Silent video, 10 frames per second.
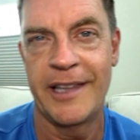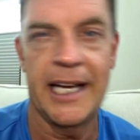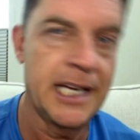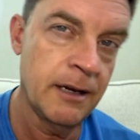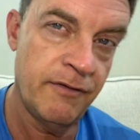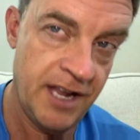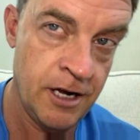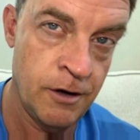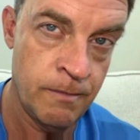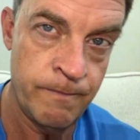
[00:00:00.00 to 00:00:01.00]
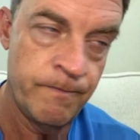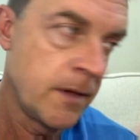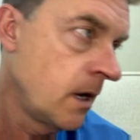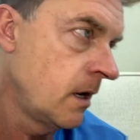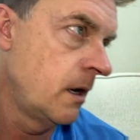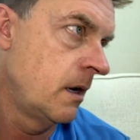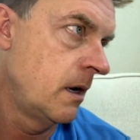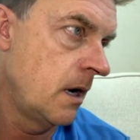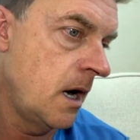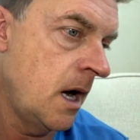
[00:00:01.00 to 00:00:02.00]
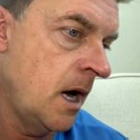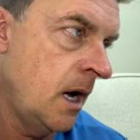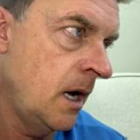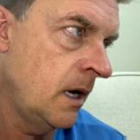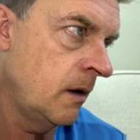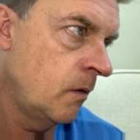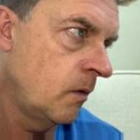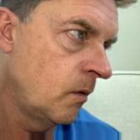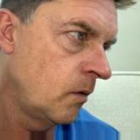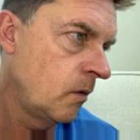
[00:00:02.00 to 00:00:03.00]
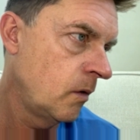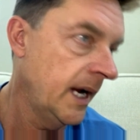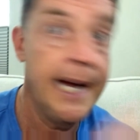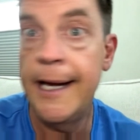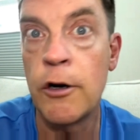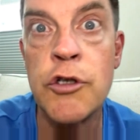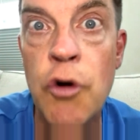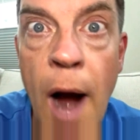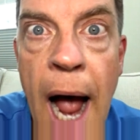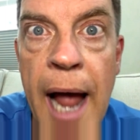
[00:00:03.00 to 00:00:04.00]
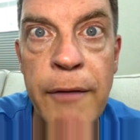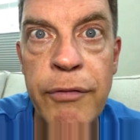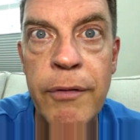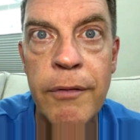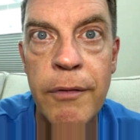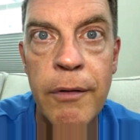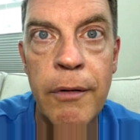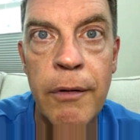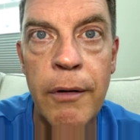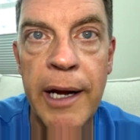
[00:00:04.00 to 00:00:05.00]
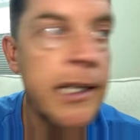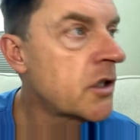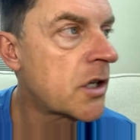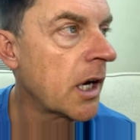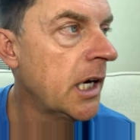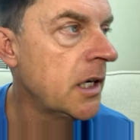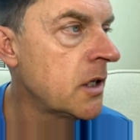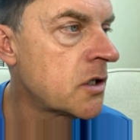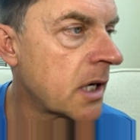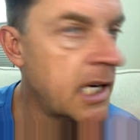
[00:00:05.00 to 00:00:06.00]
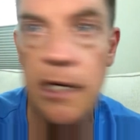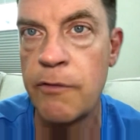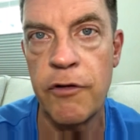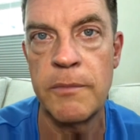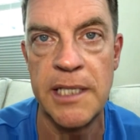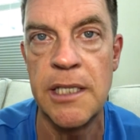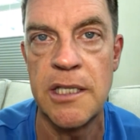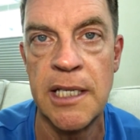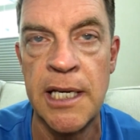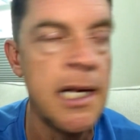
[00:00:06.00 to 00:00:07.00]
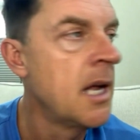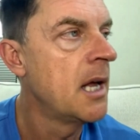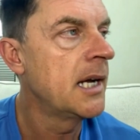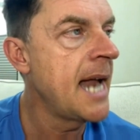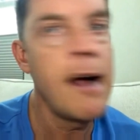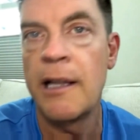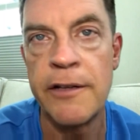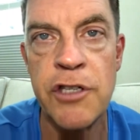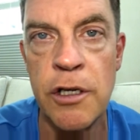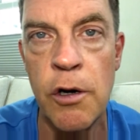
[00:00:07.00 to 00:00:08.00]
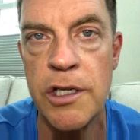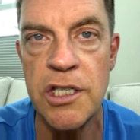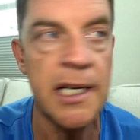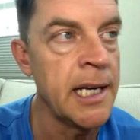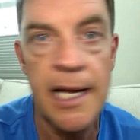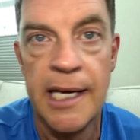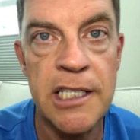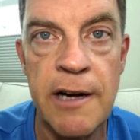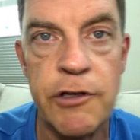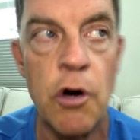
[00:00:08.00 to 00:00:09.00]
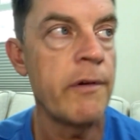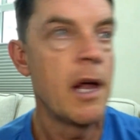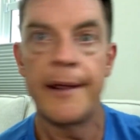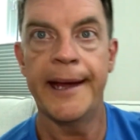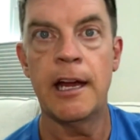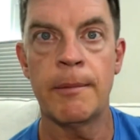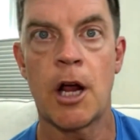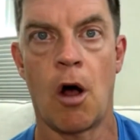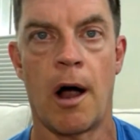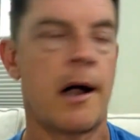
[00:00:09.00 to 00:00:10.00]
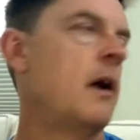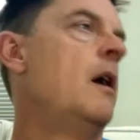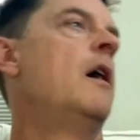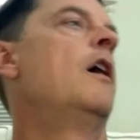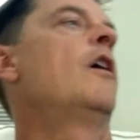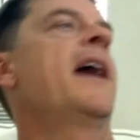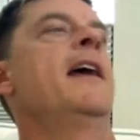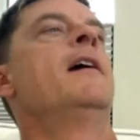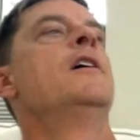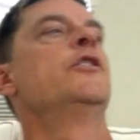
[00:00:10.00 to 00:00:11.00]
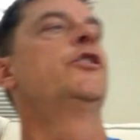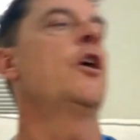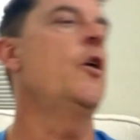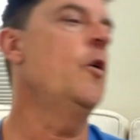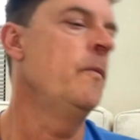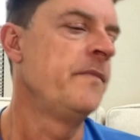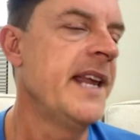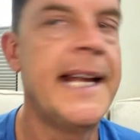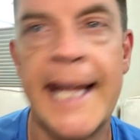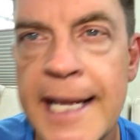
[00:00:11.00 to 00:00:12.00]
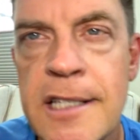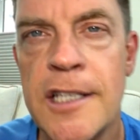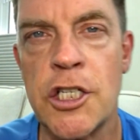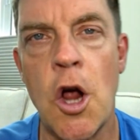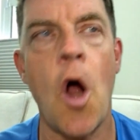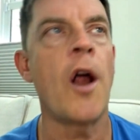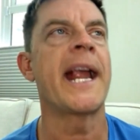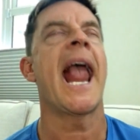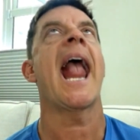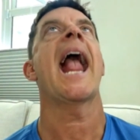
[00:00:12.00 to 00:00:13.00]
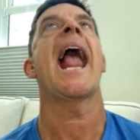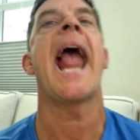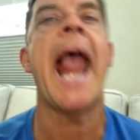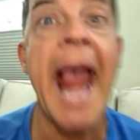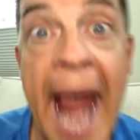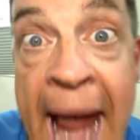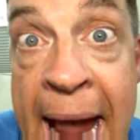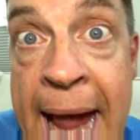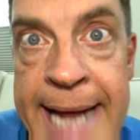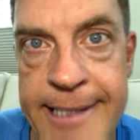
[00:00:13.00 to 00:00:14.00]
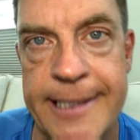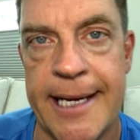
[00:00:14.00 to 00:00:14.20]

they give him, he don't drive. He's a kid from D.C. Now he lives in New York City. He's never drove. They gave him a car. Okay, so he gets this car. He hates